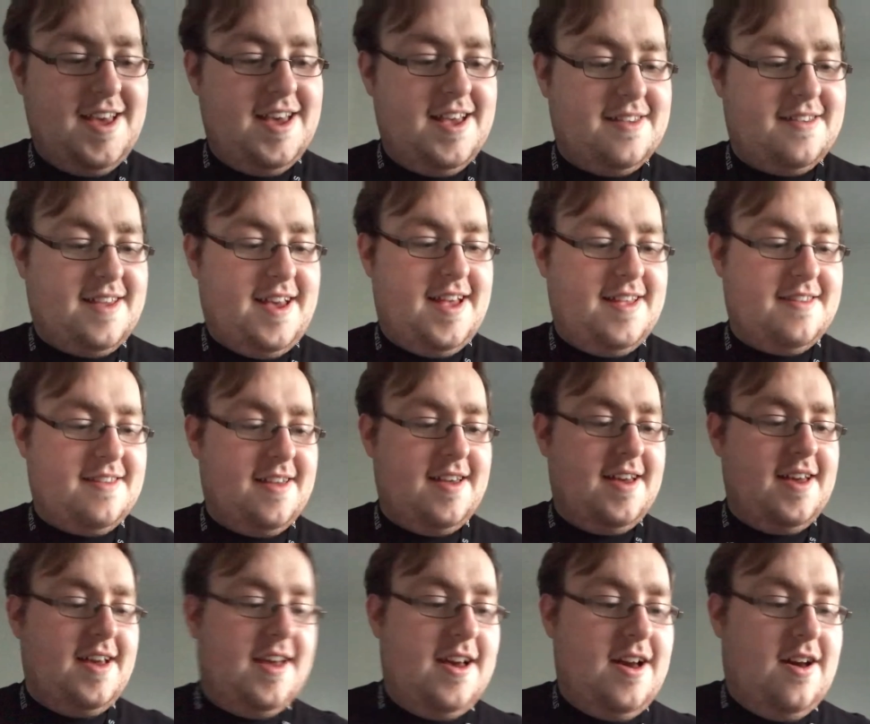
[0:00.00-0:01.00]
It says,
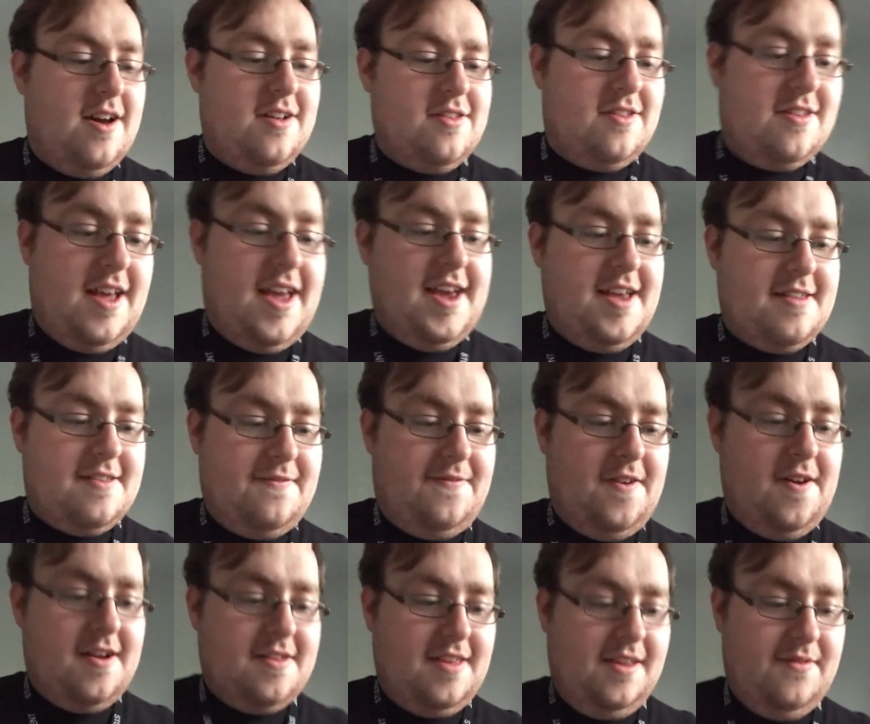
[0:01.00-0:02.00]
today is the
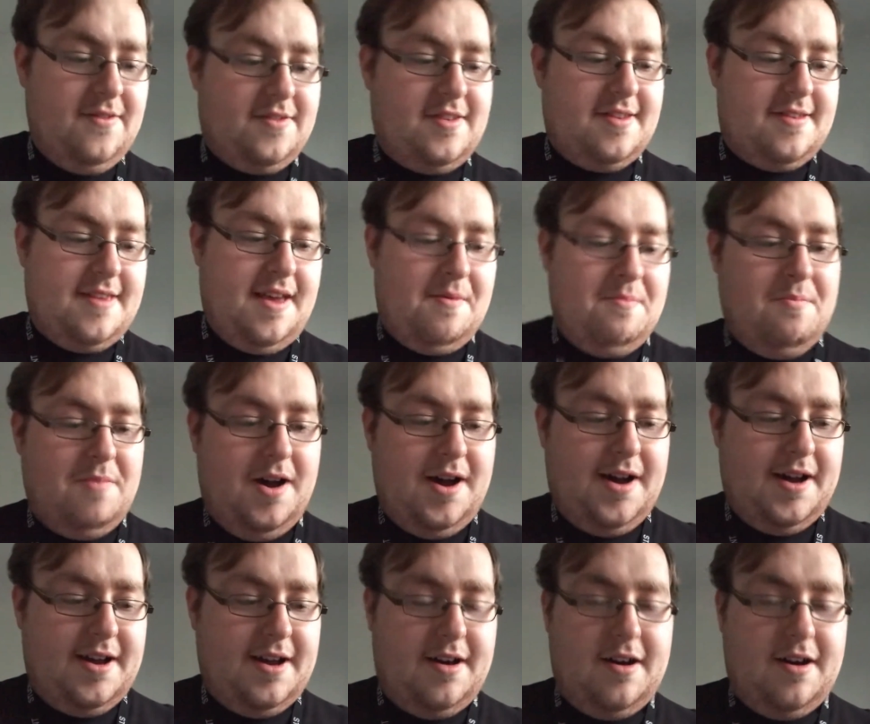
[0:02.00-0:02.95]
13th of December,